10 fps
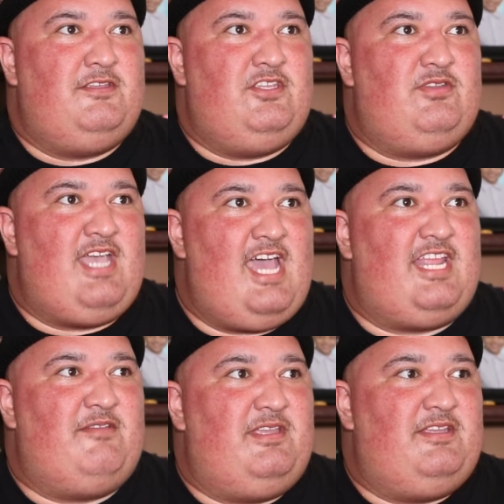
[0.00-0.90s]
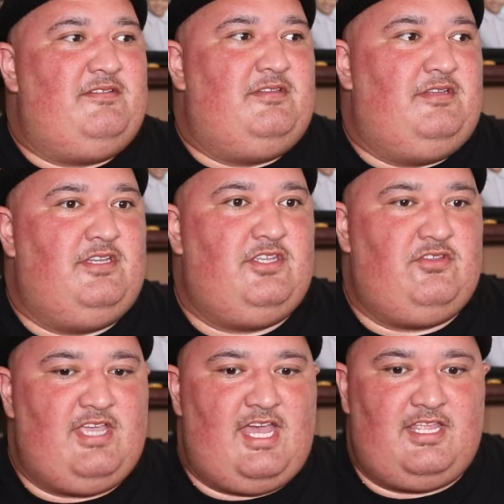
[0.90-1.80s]
you got it, man. You
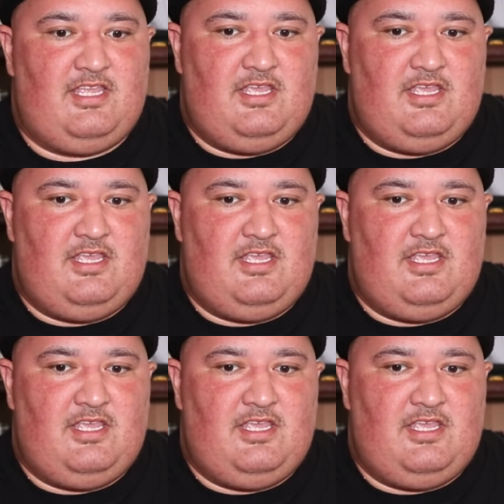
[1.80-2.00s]
got it.